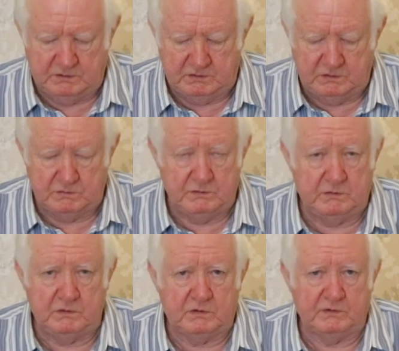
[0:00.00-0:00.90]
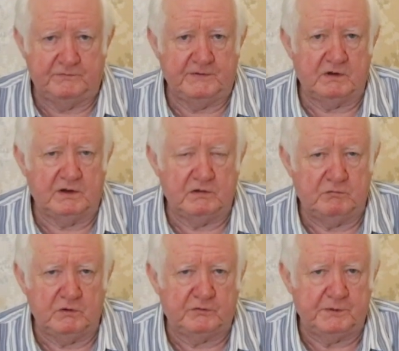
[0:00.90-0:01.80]
You could feel like the
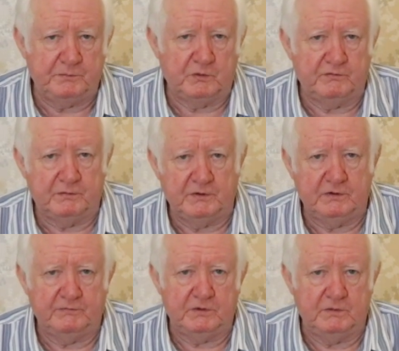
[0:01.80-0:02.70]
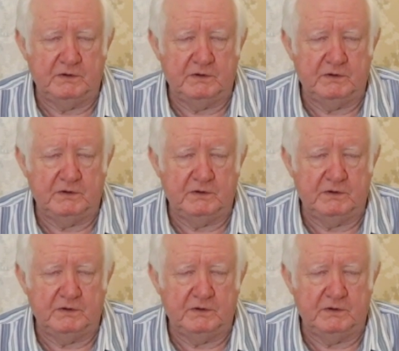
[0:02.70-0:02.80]
rug's been pulled from under you.